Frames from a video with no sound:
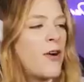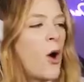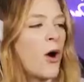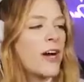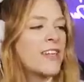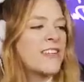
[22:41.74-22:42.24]
of
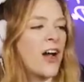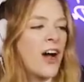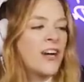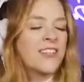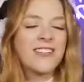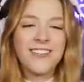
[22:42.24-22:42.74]
course,
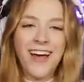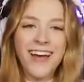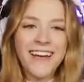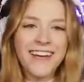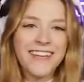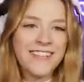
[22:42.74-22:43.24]
our
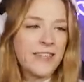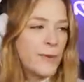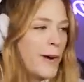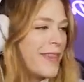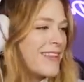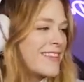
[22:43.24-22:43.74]
son is the
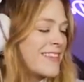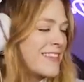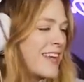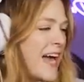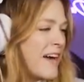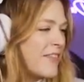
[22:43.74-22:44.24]
one that's
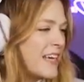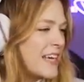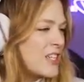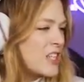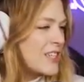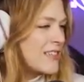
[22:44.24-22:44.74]
still having
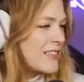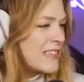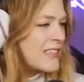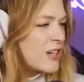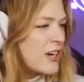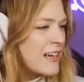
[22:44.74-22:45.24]
issues.
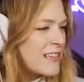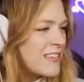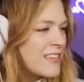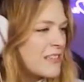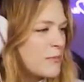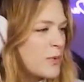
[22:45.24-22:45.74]
It started as
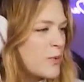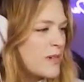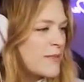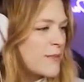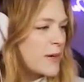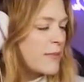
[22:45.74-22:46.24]
a simple
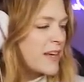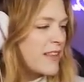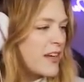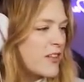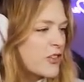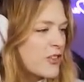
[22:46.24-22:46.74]
whisper among
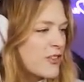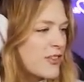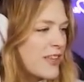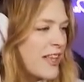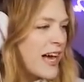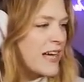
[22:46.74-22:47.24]
the other
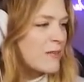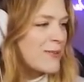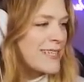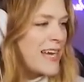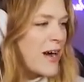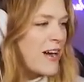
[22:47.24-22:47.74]
students in class,
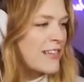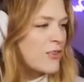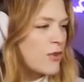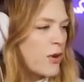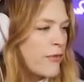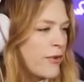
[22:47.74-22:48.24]
but now it has
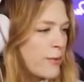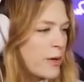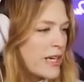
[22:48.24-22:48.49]
grown far